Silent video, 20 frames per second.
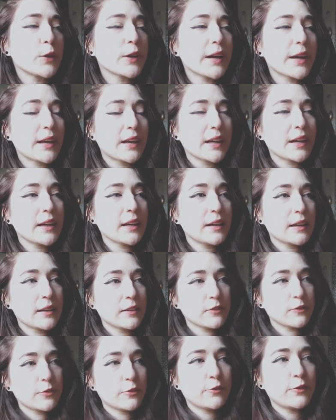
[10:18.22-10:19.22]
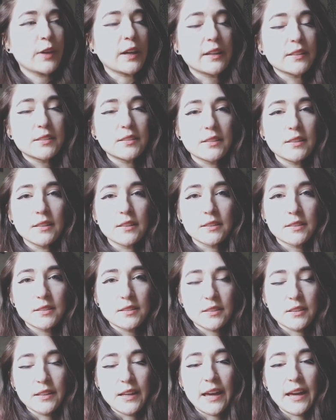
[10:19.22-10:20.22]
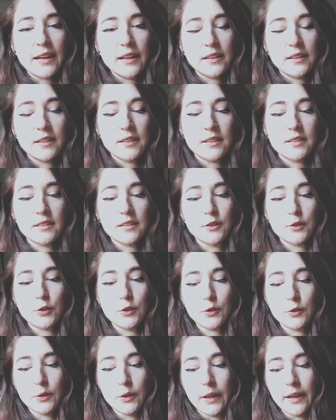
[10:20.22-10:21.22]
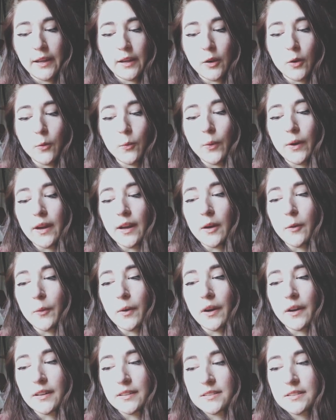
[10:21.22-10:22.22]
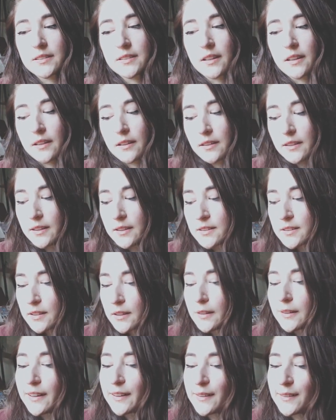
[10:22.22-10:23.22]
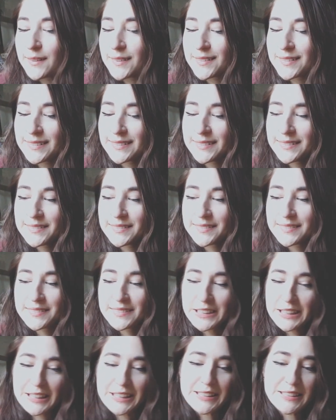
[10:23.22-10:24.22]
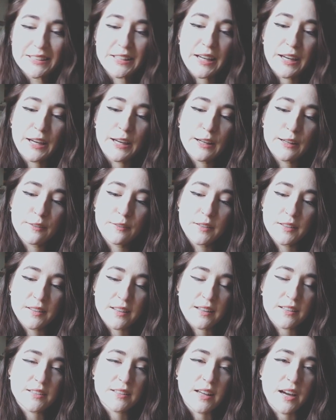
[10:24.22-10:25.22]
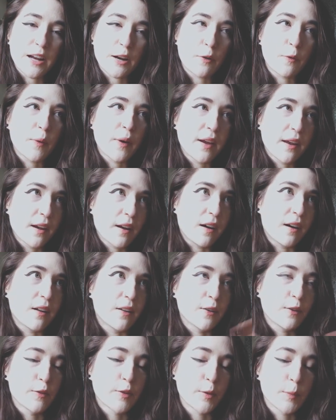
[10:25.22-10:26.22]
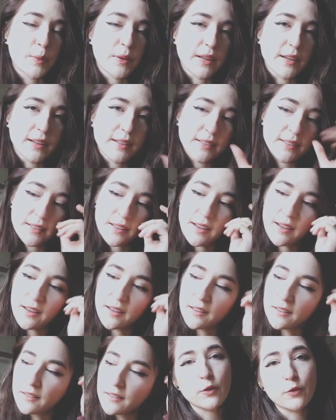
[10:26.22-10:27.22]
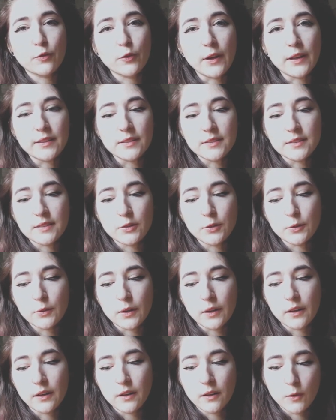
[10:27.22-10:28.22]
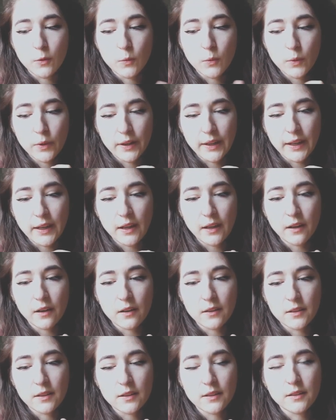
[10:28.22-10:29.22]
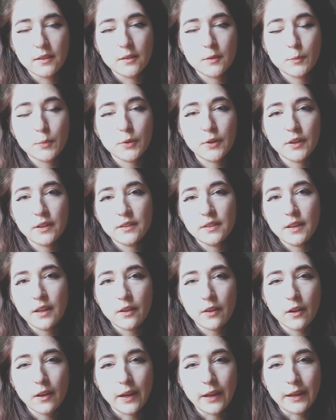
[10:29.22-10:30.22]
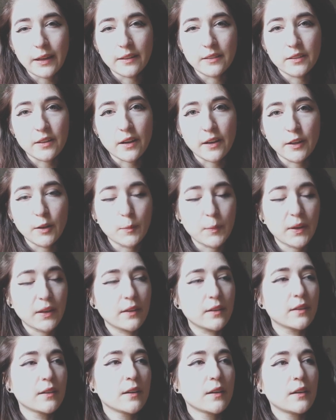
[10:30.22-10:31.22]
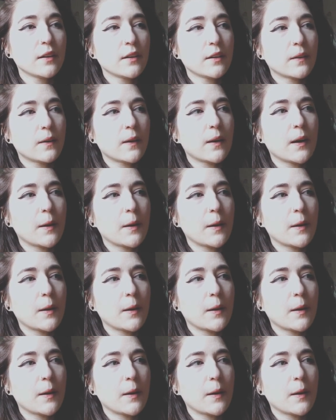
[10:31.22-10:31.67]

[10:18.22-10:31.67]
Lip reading: Hopefully I can fix this and edit this into like a way where it's at least a little consecutive, because I just kind of went all over the place. I have some other friends who are working on putting together like a document